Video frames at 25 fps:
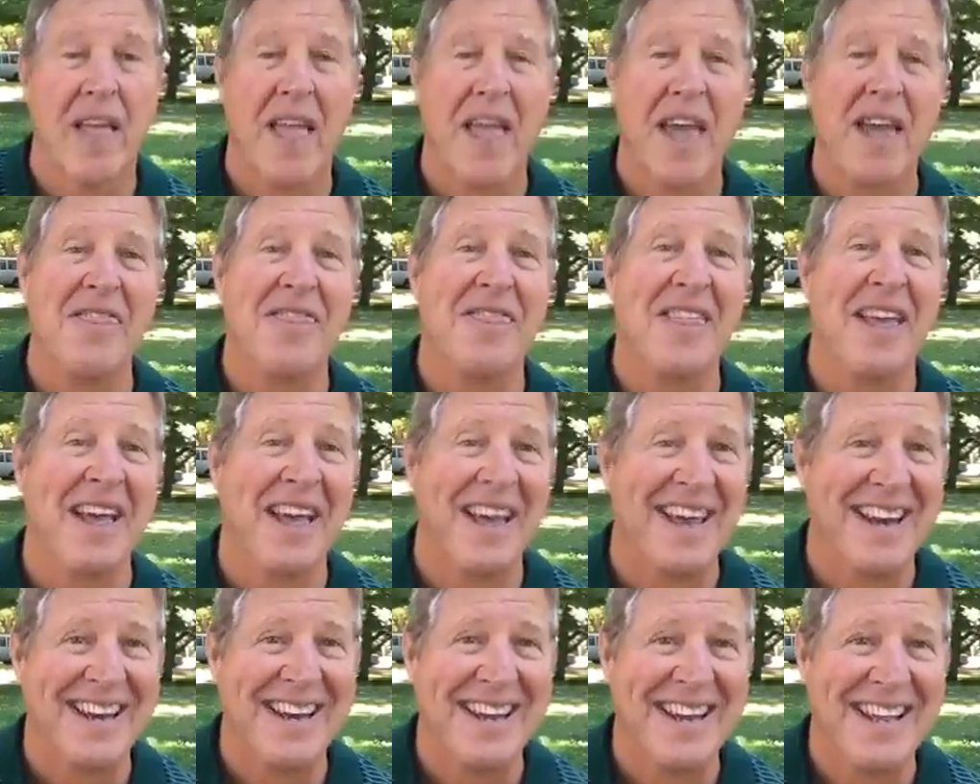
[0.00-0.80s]
and
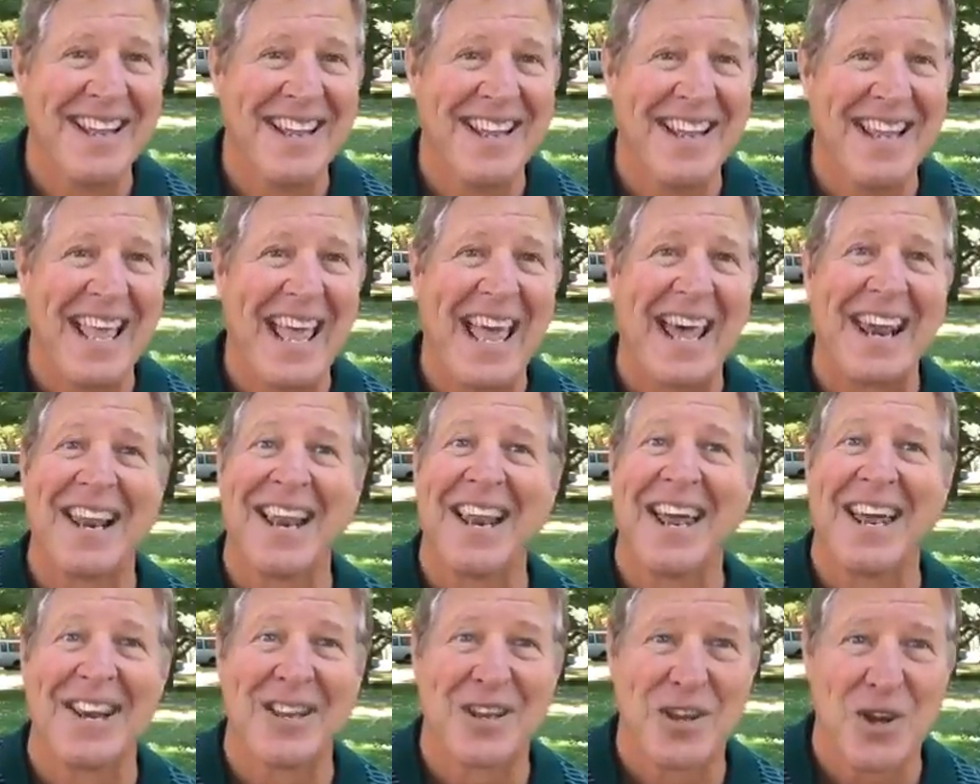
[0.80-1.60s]
then had a
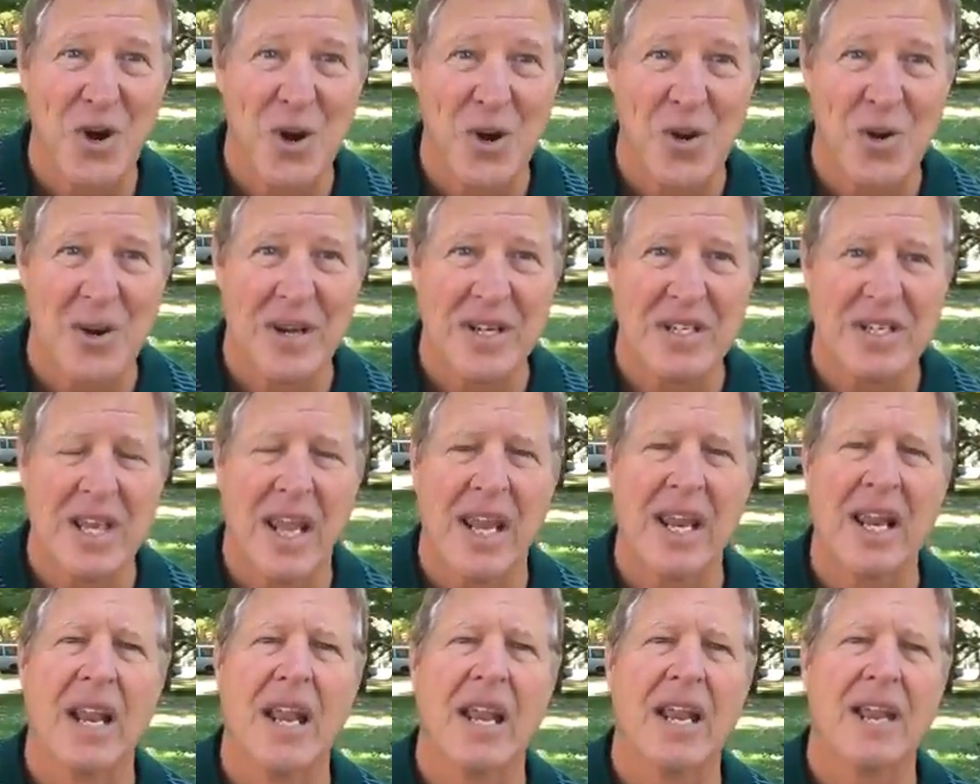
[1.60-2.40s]
lot of courage
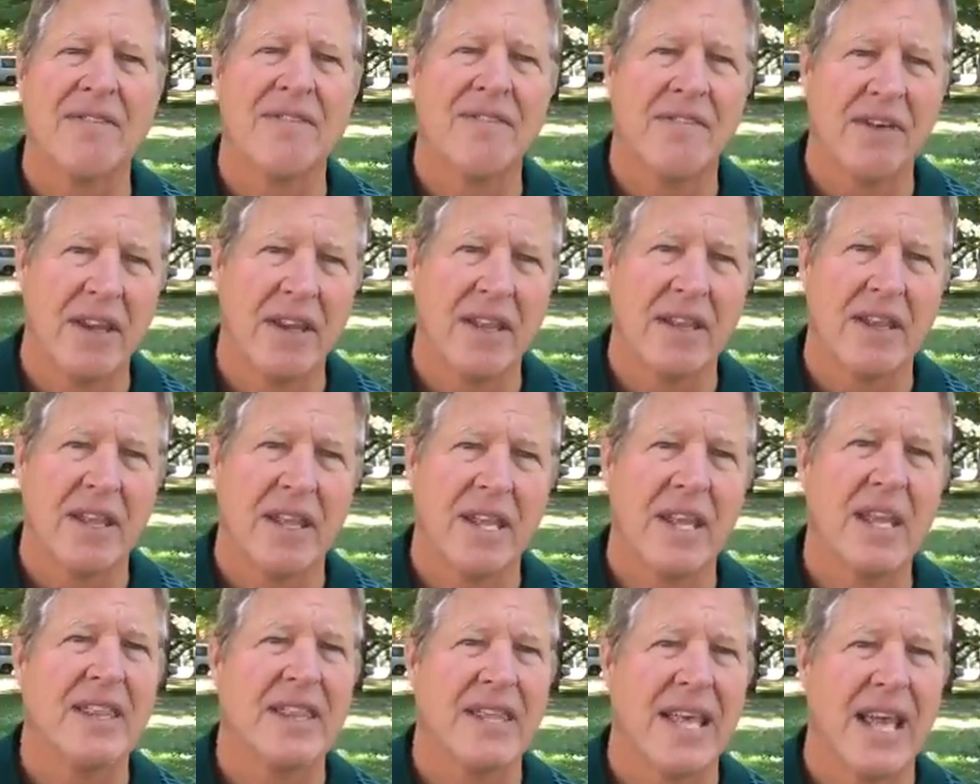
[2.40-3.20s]
and a lot of faith
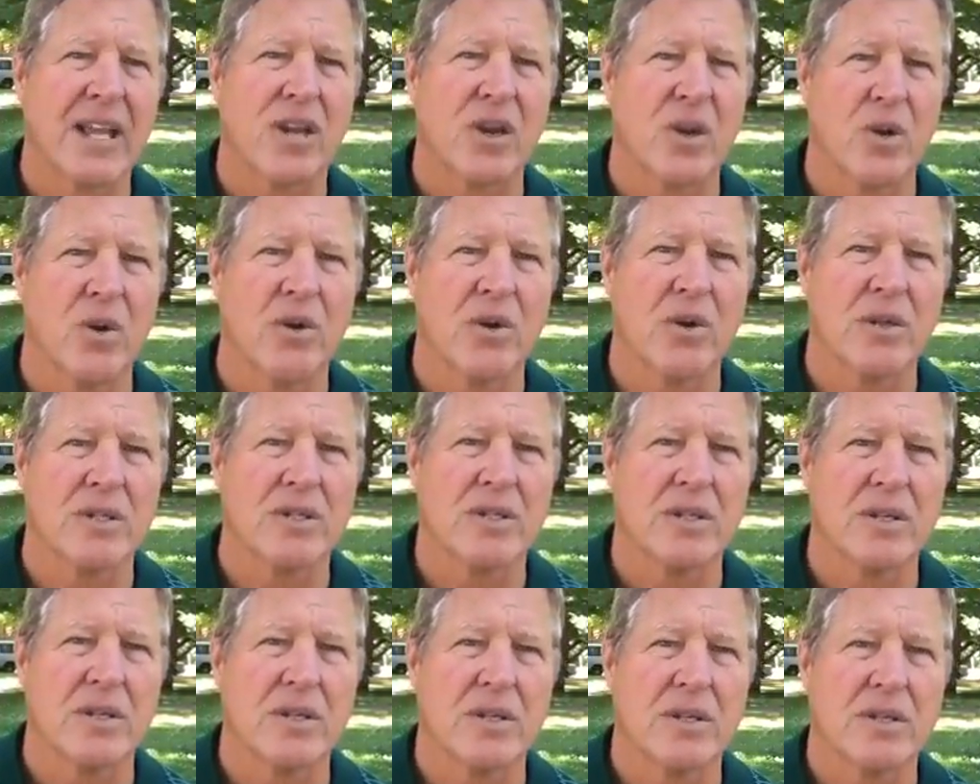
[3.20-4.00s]
in that
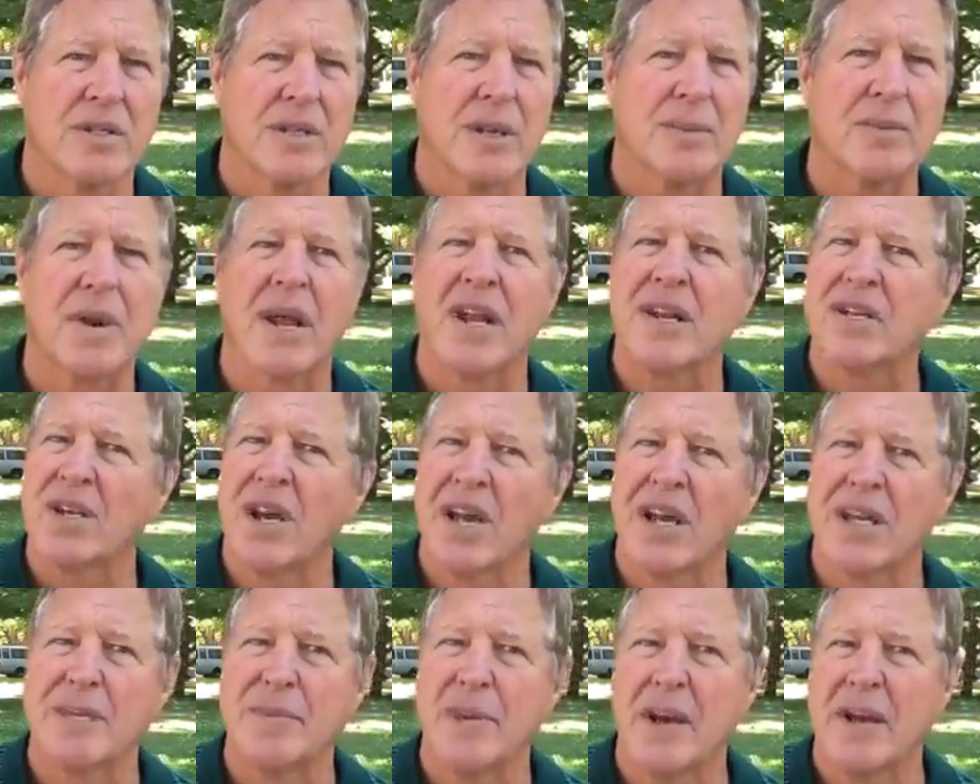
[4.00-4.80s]
courage. Something I
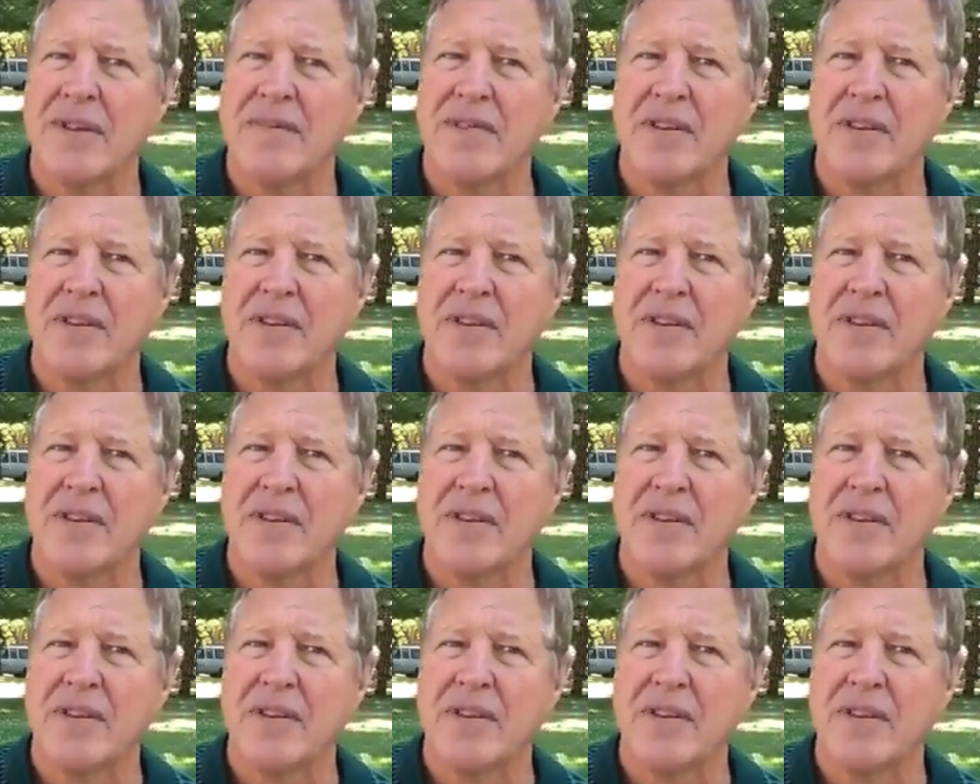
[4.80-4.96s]
talked about.